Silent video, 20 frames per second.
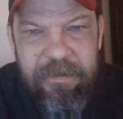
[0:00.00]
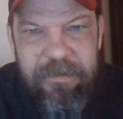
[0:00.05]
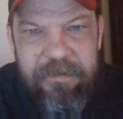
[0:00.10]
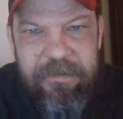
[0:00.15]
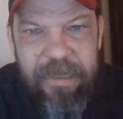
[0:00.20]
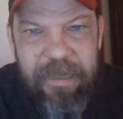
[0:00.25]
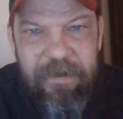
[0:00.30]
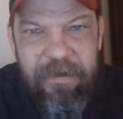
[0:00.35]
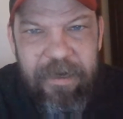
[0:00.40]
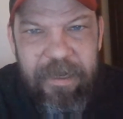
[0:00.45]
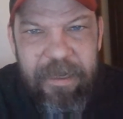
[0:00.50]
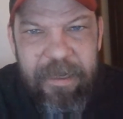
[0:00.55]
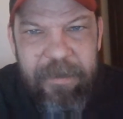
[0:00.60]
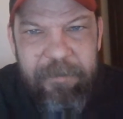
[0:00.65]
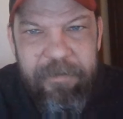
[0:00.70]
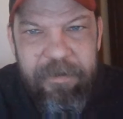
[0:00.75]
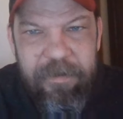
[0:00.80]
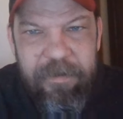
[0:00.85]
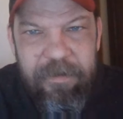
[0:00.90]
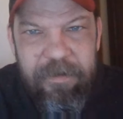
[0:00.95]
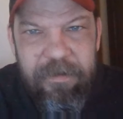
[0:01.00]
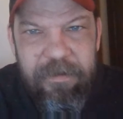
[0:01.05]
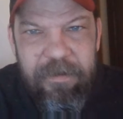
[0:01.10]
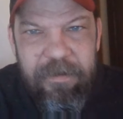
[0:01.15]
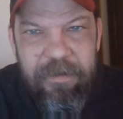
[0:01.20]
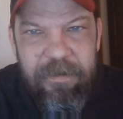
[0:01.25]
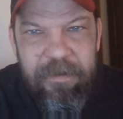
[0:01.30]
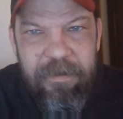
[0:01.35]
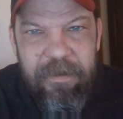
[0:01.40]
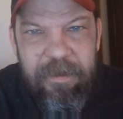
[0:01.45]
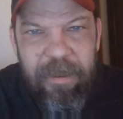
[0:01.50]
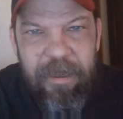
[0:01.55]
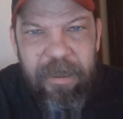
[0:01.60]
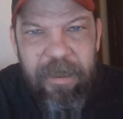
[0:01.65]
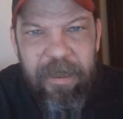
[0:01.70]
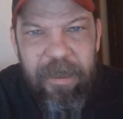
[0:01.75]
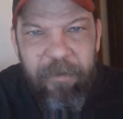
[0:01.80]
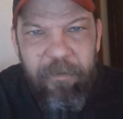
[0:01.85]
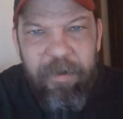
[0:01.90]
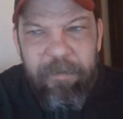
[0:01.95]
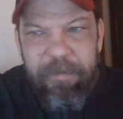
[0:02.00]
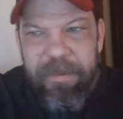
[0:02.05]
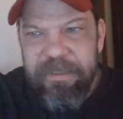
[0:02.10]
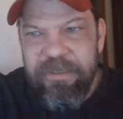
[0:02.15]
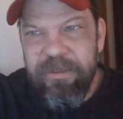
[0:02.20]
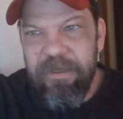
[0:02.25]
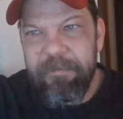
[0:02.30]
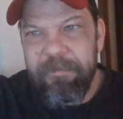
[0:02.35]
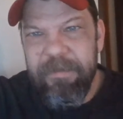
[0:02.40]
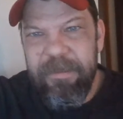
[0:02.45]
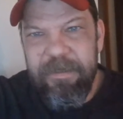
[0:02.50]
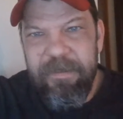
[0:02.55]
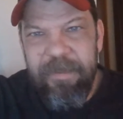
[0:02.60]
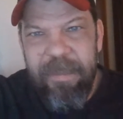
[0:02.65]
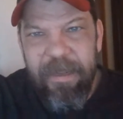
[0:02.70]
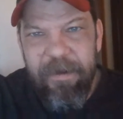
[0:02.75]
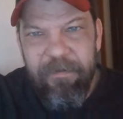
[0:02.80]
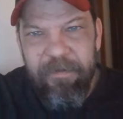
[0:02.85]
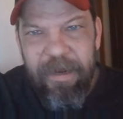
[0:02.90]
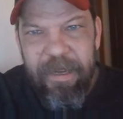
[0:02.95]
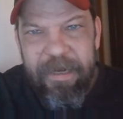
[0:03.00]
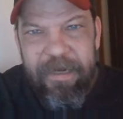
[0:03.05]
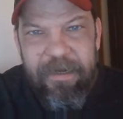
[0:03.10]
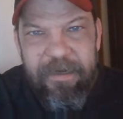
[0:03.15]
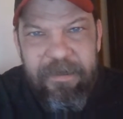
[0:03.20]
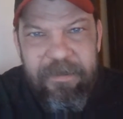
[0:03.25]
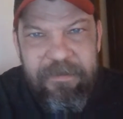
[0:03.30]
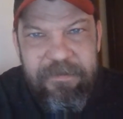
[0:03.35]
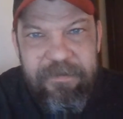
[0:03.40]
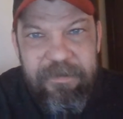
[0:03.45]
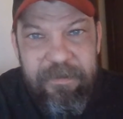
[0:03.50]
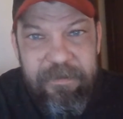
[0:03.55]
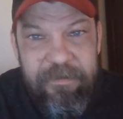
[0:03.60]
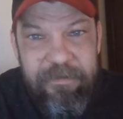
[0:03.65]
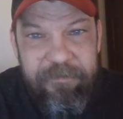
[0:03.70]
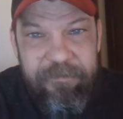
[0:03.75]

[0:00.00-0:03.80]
is that her name? I want to make sure I'm getting that right. Is it